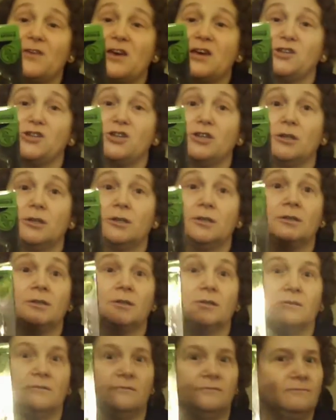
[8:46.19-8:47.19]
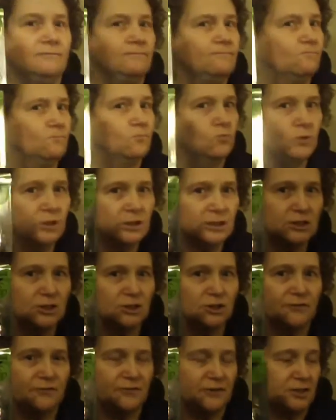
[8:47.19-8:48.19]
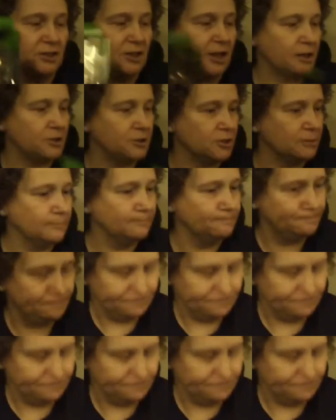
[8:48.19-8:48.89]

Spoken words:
fish. Really good fish catcher.